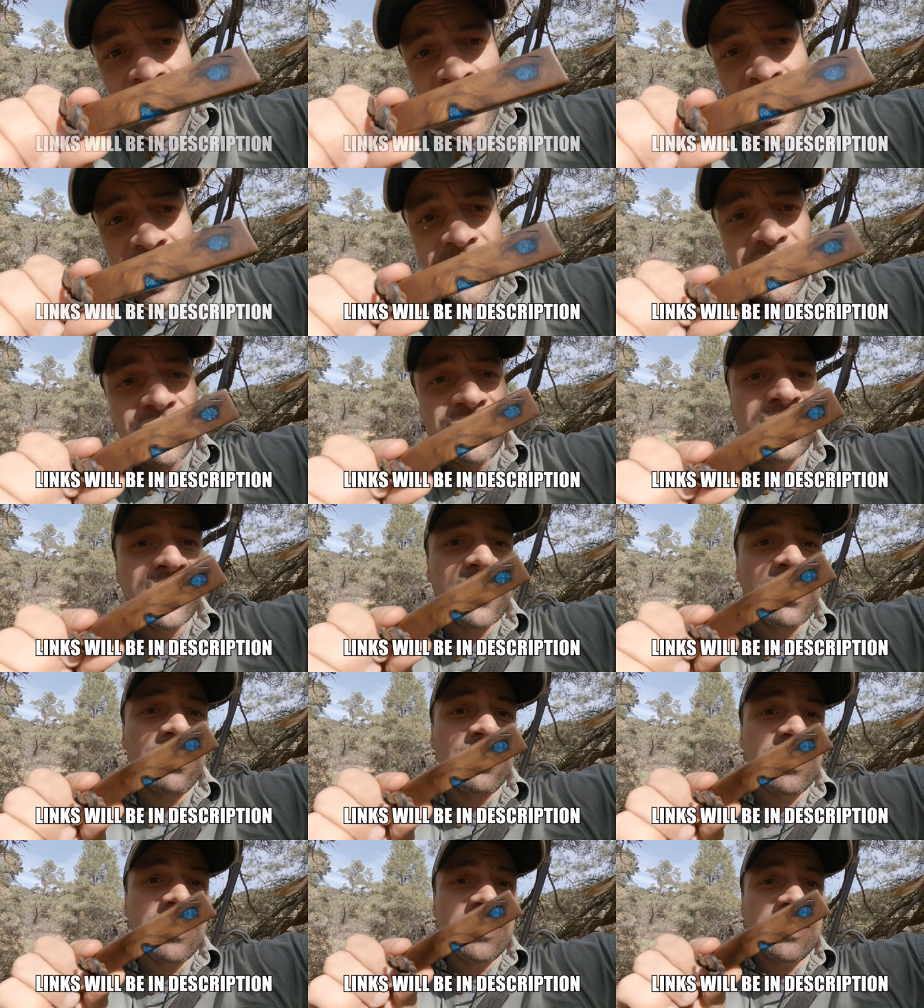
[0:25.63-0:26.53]
I do
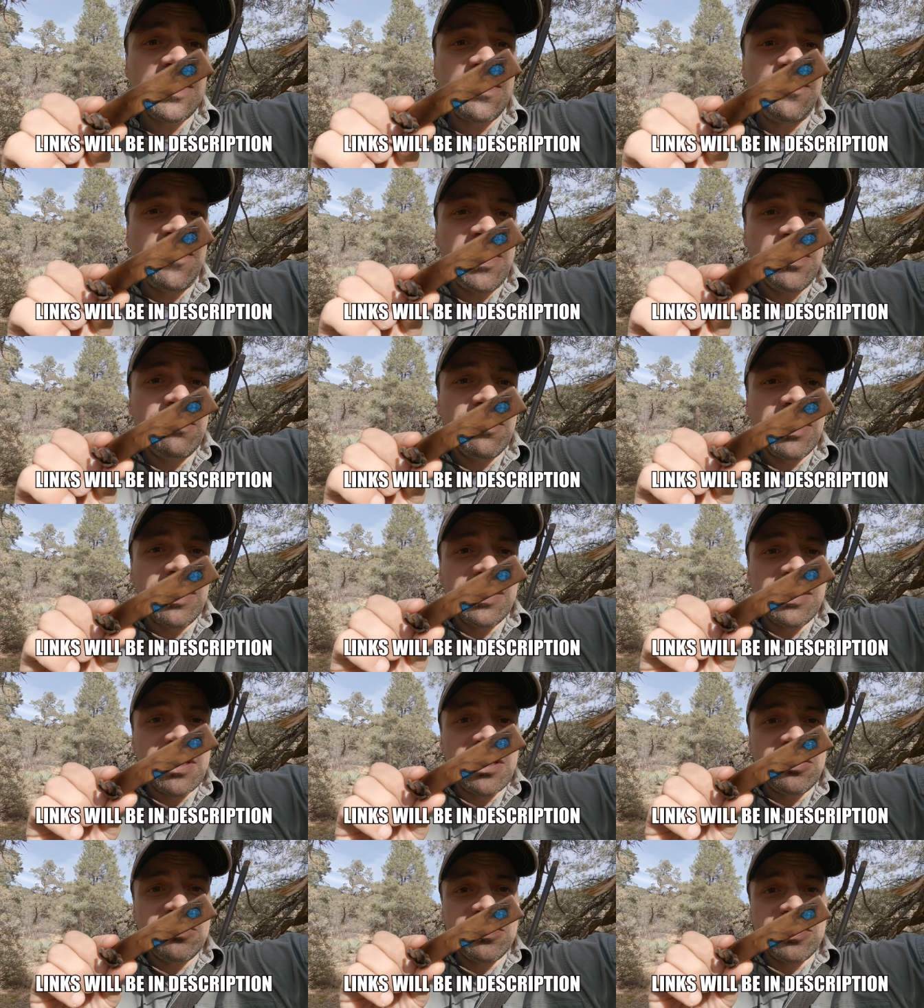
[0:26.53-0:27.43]
sell these if anyone
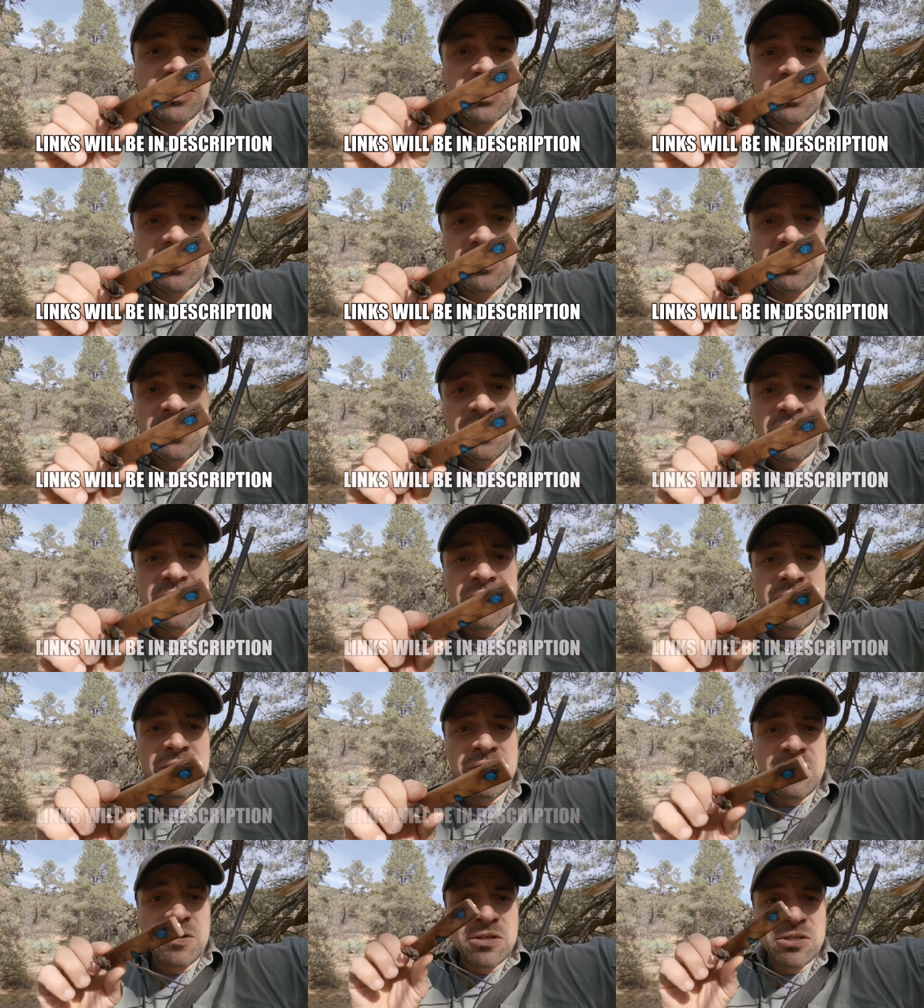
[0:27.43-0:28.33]
is interested.
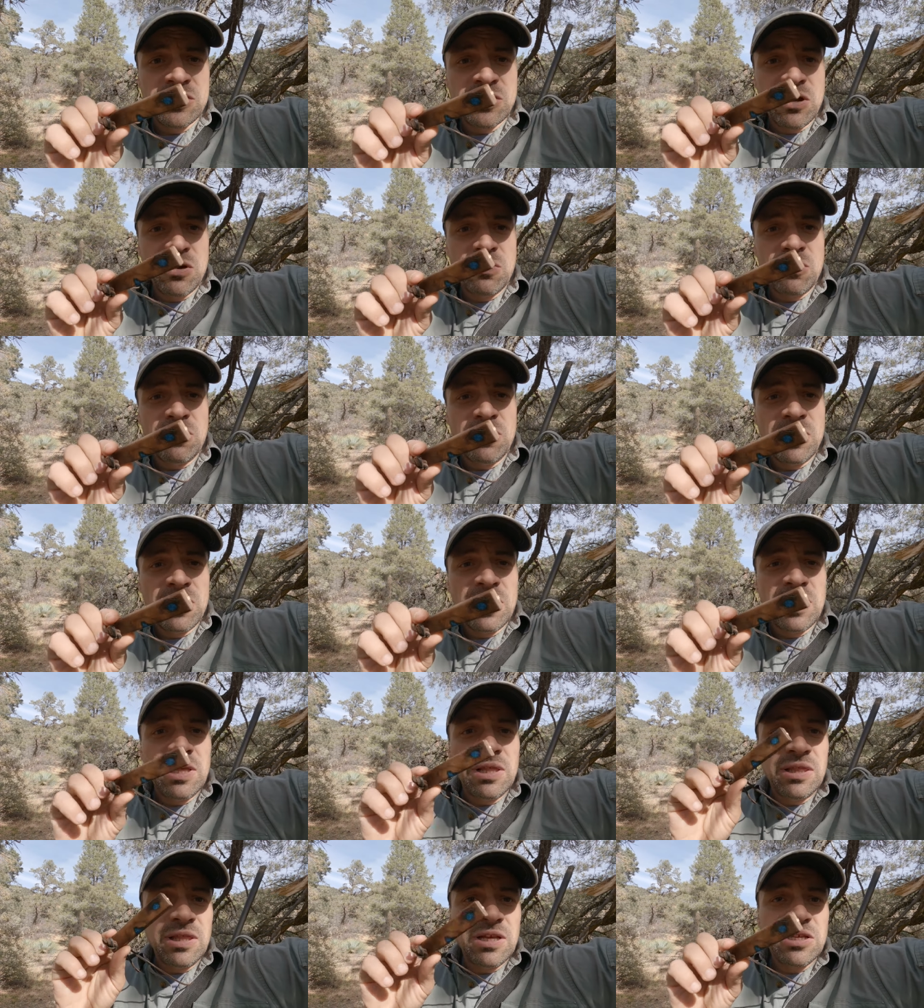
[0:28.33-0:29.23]
So
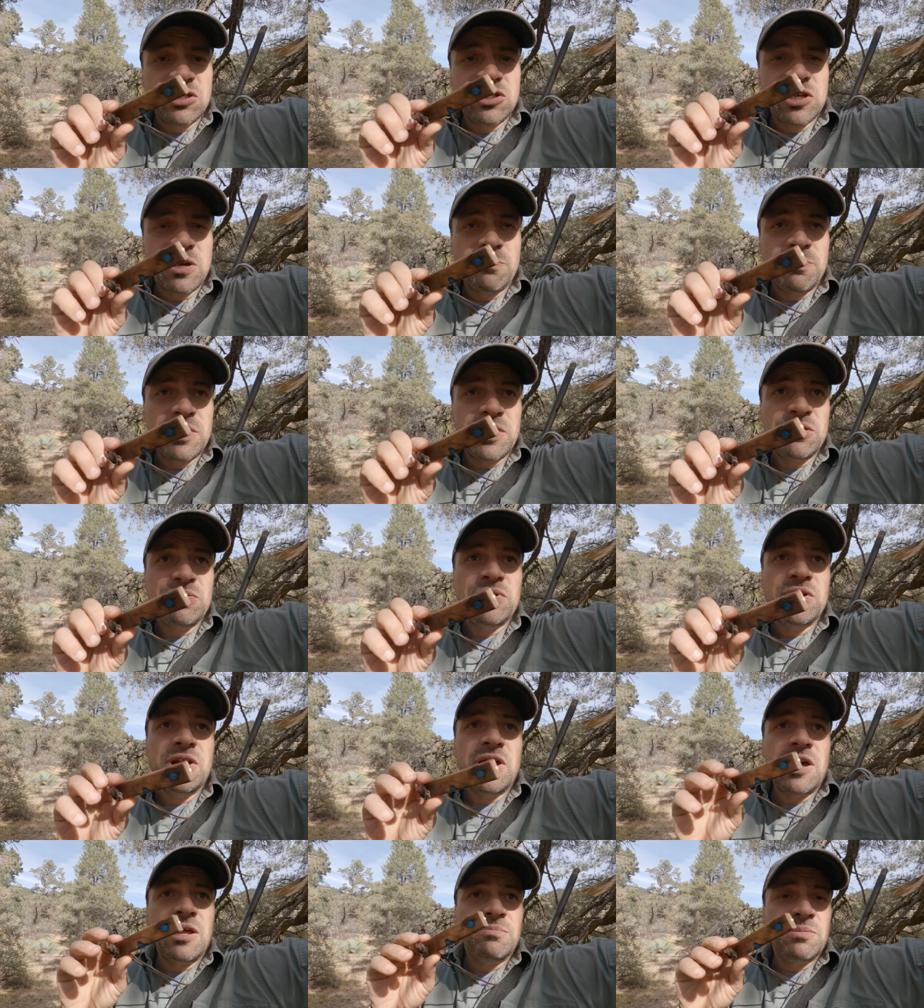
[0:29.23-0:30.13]
let's jump into
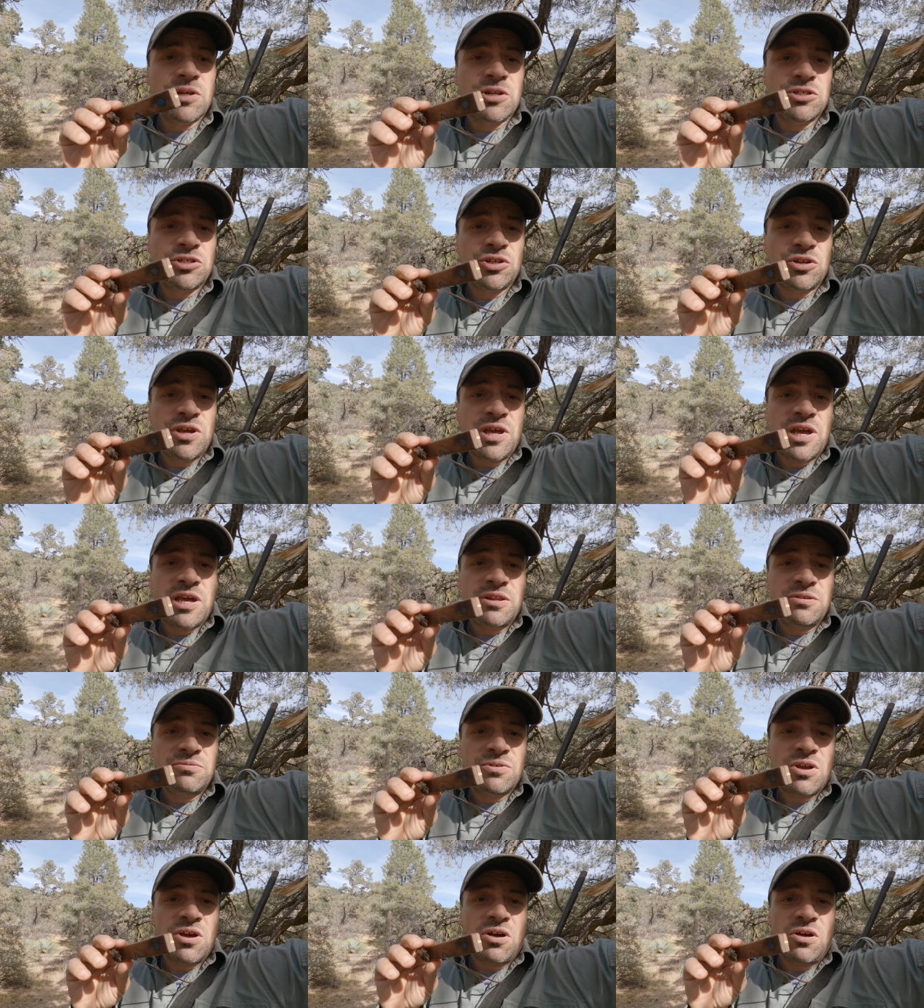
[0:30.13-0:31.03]
it and I'm going to show you how
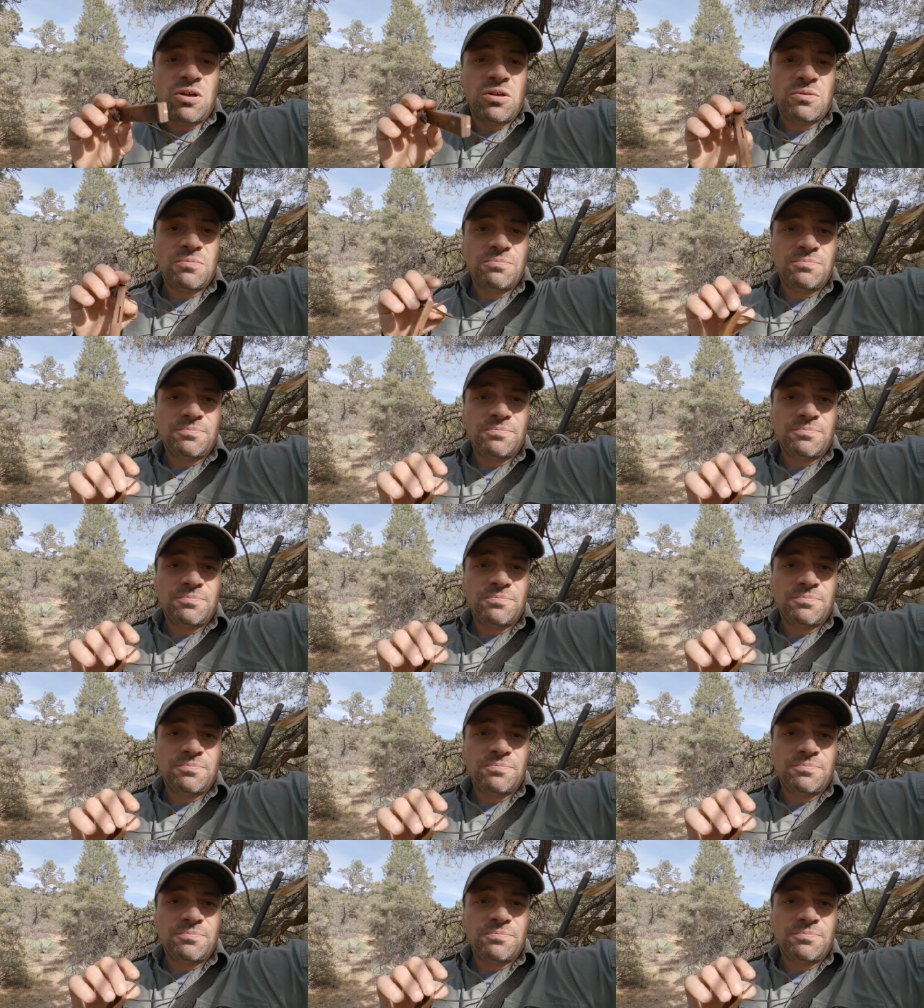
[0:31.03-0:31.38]
to call.